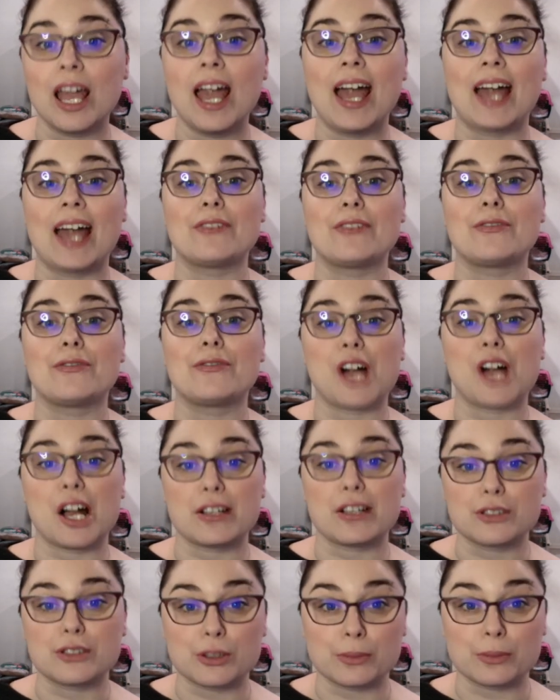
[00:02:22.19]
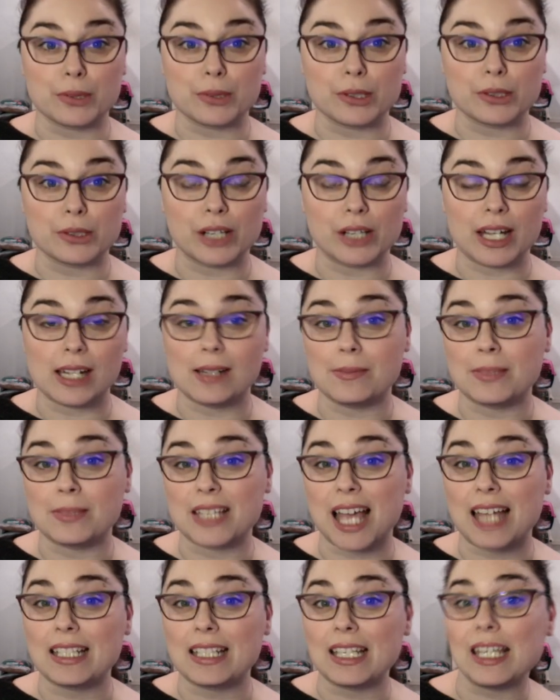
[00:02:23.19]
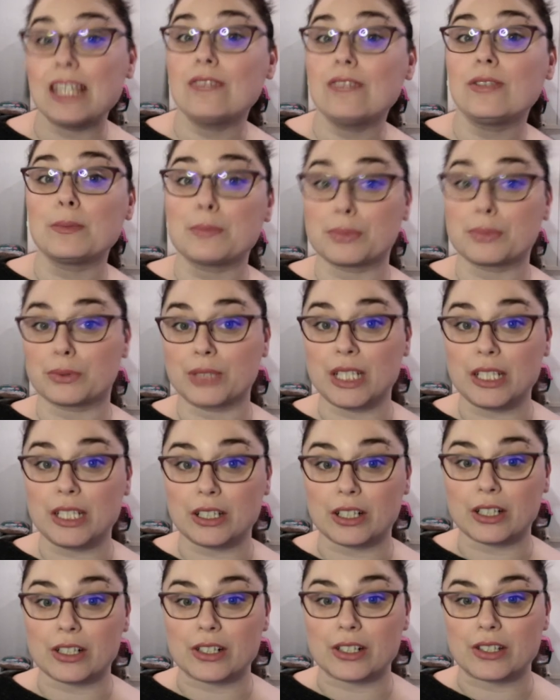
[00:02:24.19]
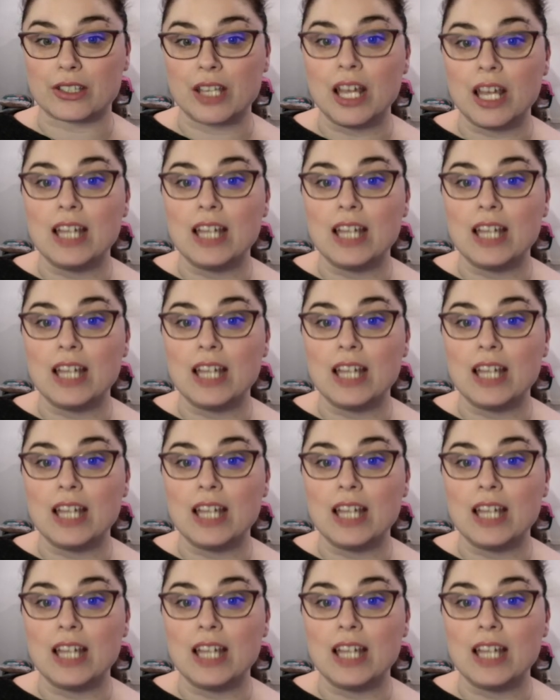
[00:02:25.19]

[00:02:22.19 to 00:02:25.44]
and foster programs and even breeders